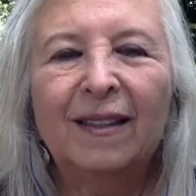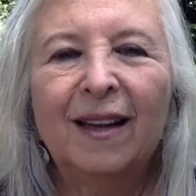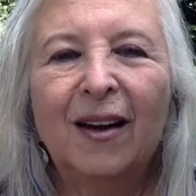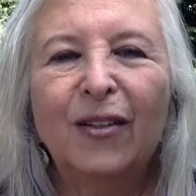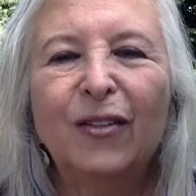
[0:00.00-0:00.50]

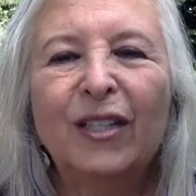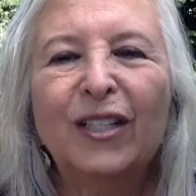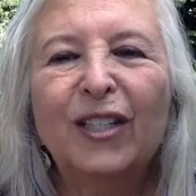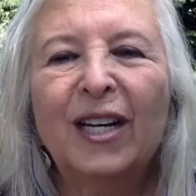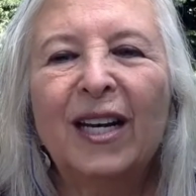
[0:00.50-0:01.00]
Our
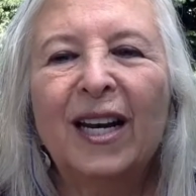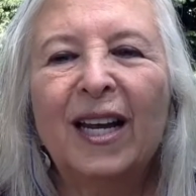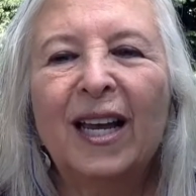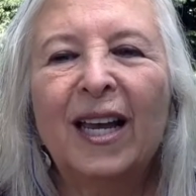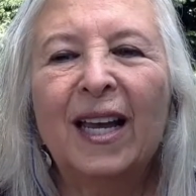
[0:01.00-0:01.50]
tradition
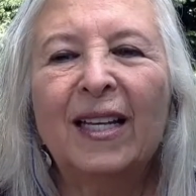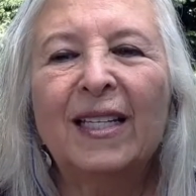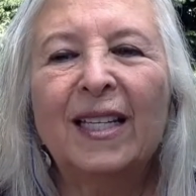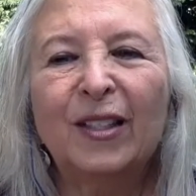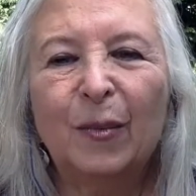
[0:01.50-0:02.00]

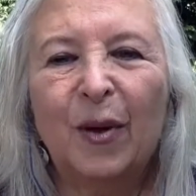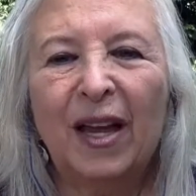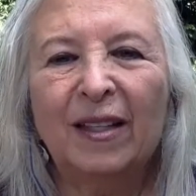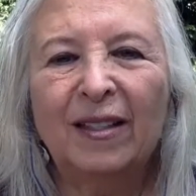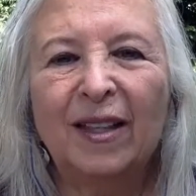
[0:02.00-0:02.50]

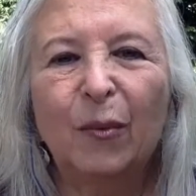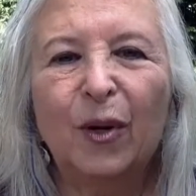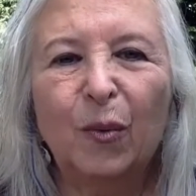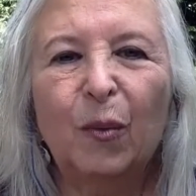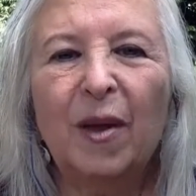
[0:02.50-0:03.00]
anticipates that we
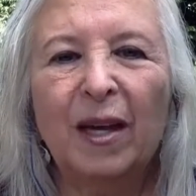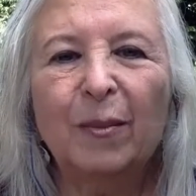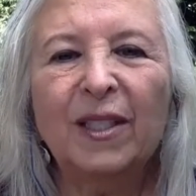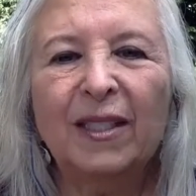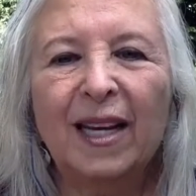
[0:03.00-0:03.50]
will make
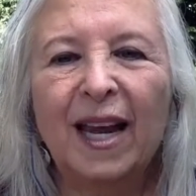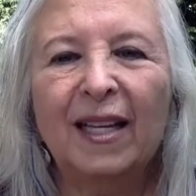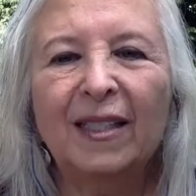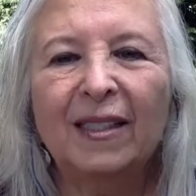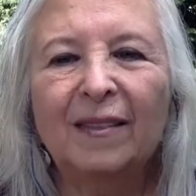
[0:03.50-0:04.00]

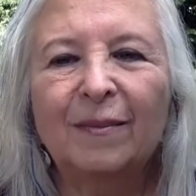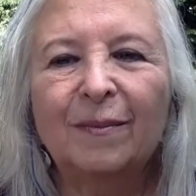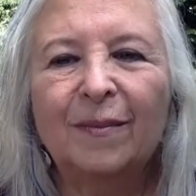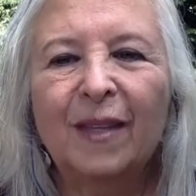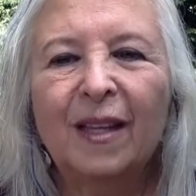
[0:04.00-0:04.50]
mistakes,
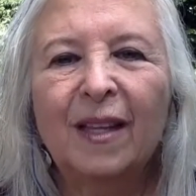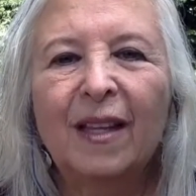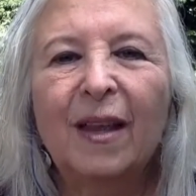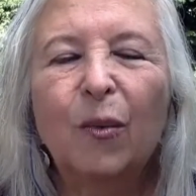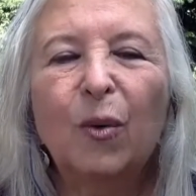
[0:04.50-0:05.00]

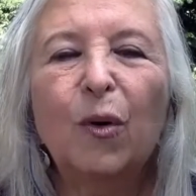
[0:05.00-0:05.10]
that we will